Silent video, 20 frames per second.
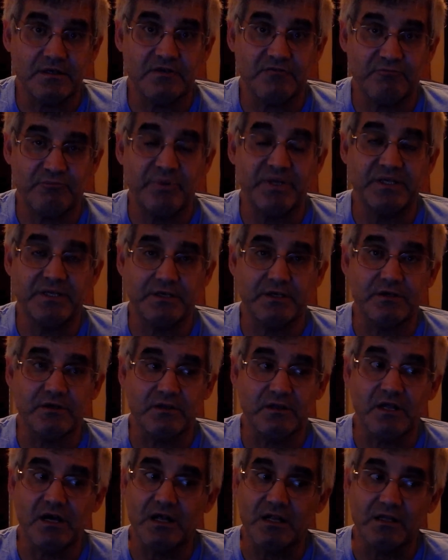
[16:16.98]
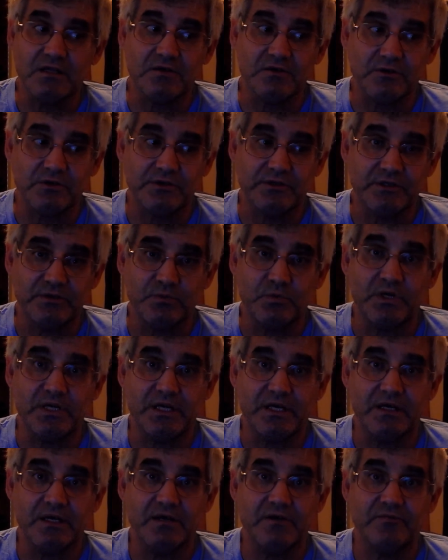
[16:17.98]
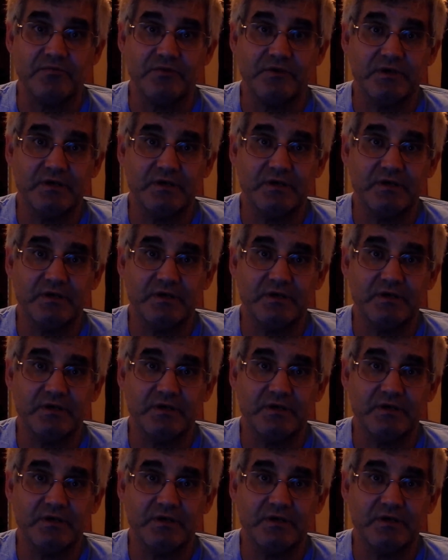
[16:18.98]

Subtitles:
they've been here a lot longer than we have.